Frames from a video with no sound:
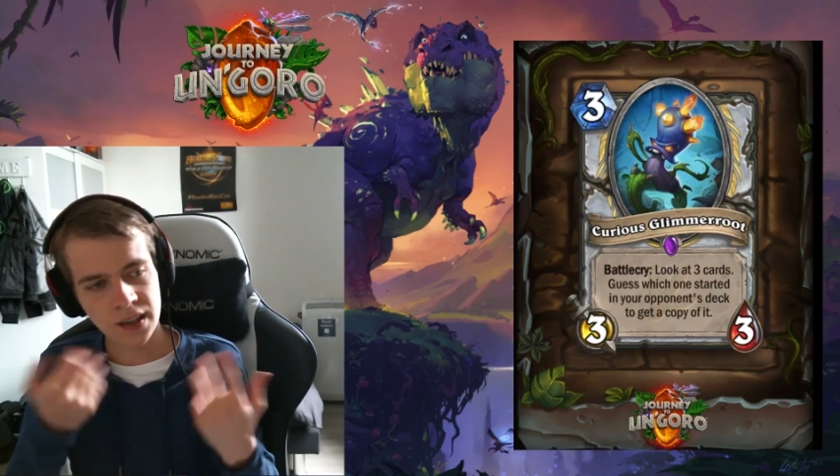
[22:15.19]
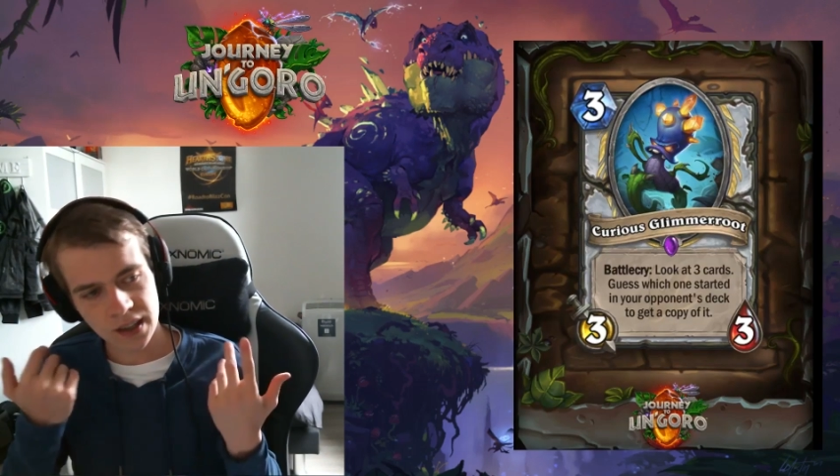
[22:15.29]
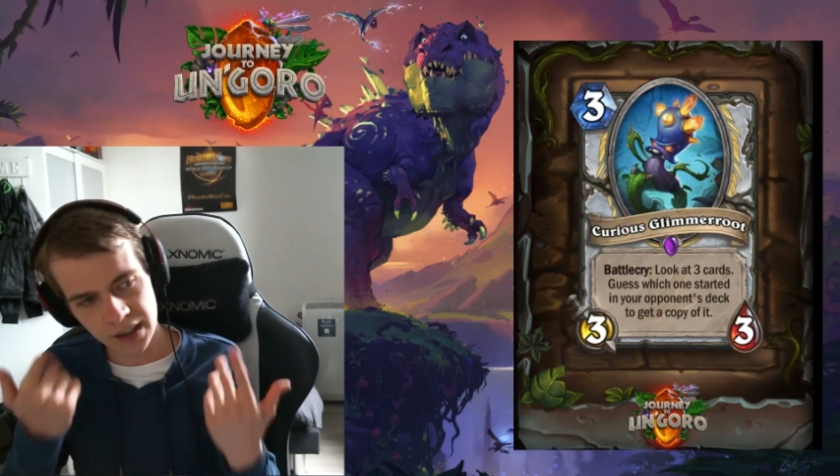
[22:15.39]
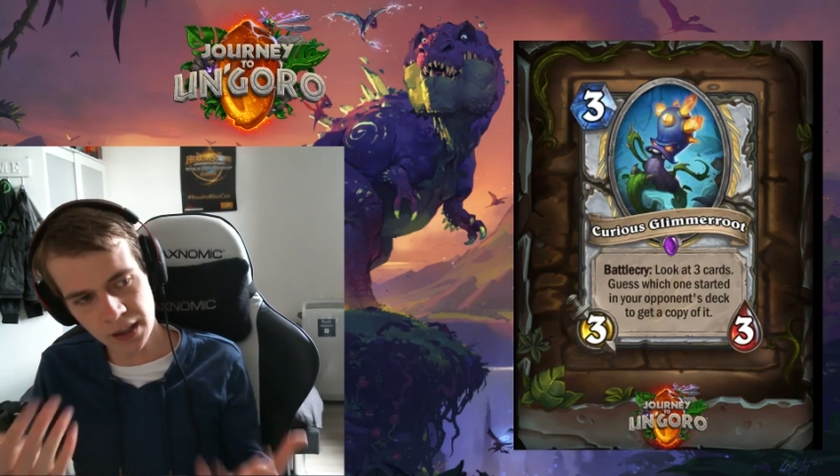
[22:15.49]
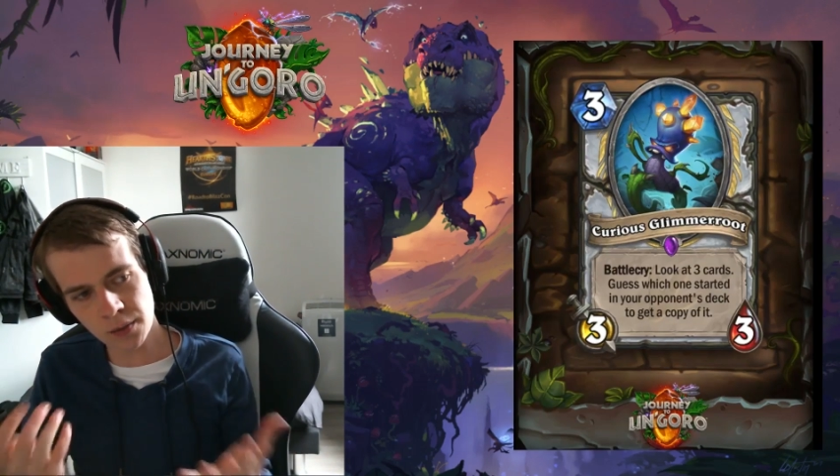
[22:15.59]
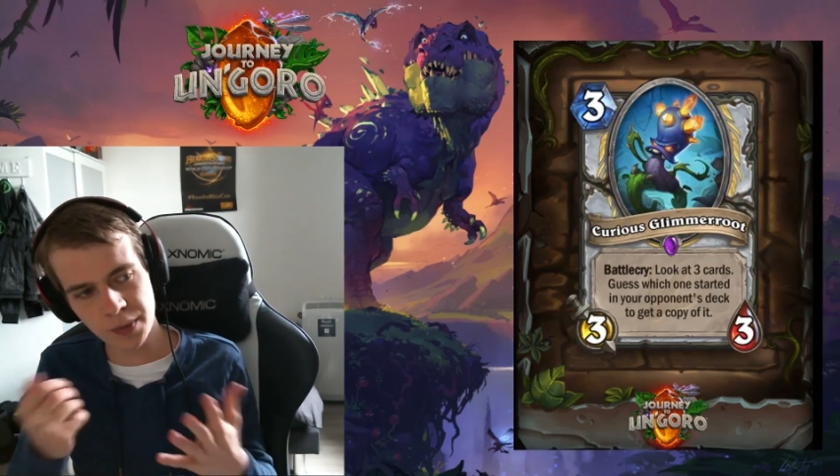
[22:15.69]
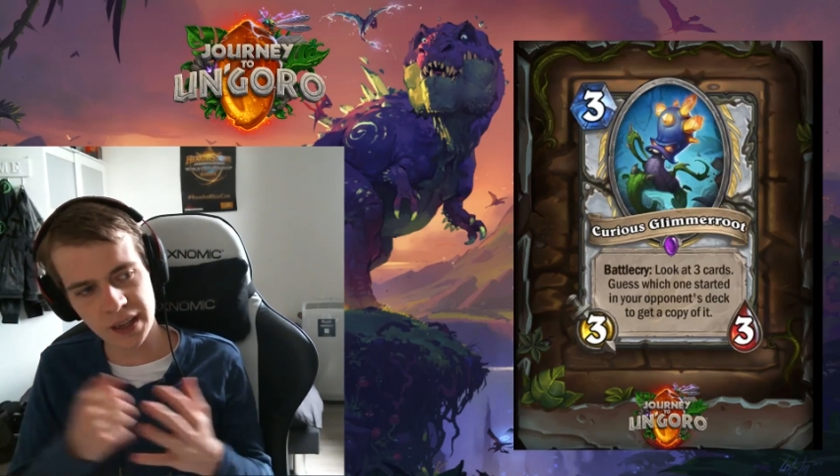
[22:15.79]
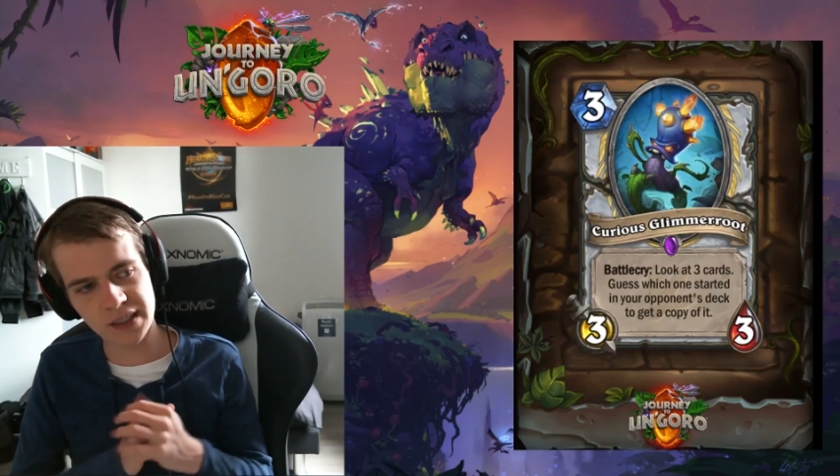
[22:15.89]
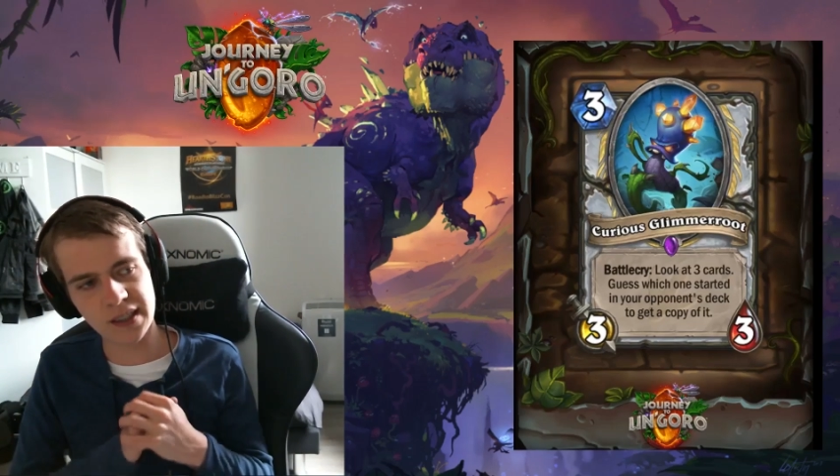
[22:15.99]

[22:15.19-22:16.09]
Little bit